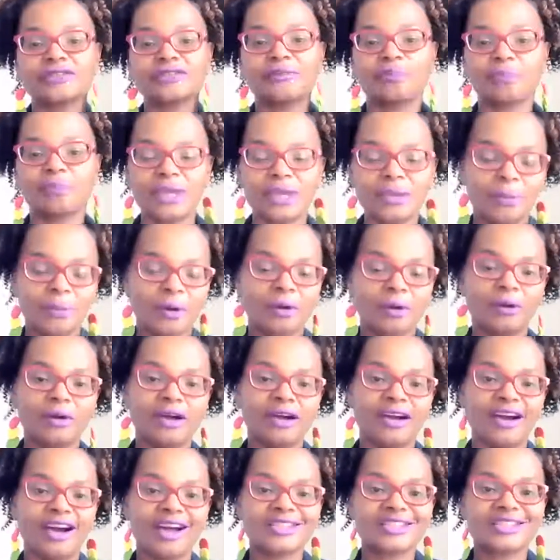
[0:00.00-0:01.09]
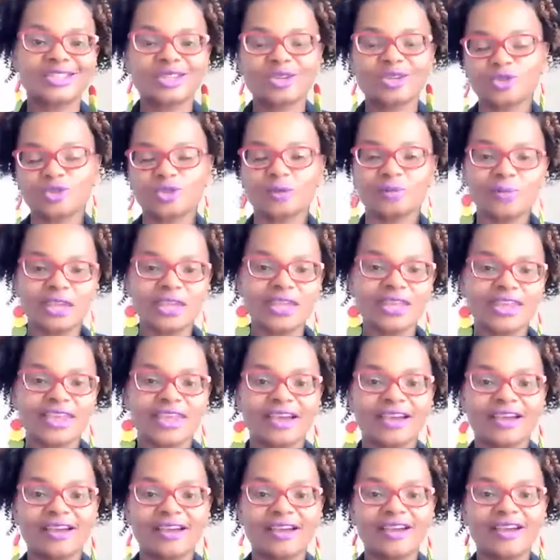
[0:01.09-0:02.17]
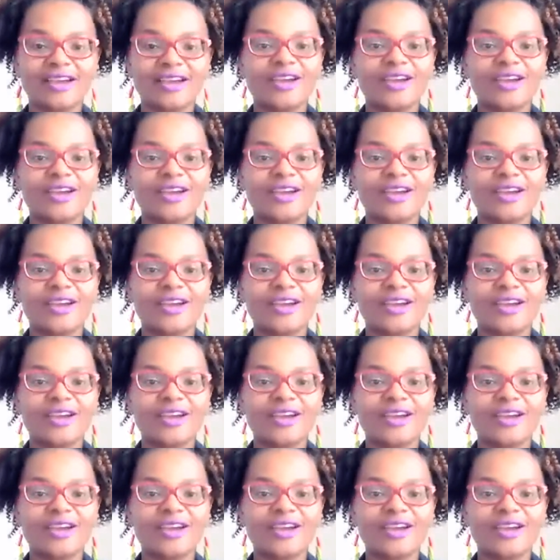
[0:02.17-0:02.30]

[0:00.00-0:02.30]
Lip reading: of people on social media,